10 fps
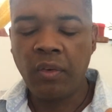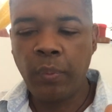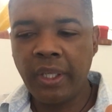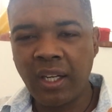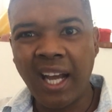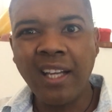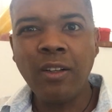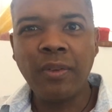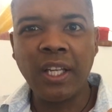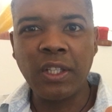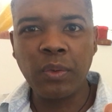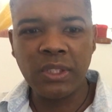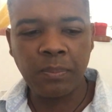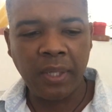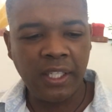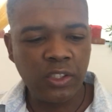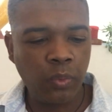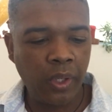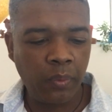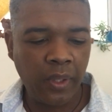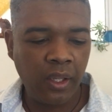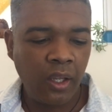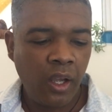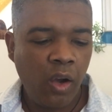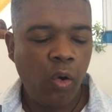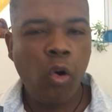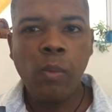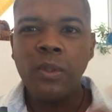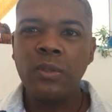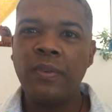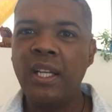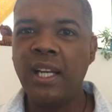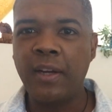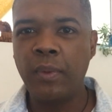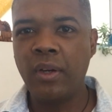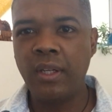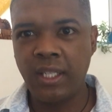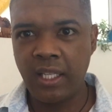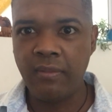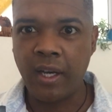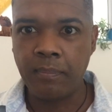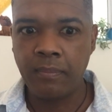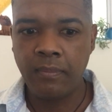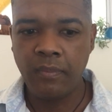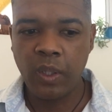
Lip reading: we kind of get to a space where we almost feel like we're going to give up.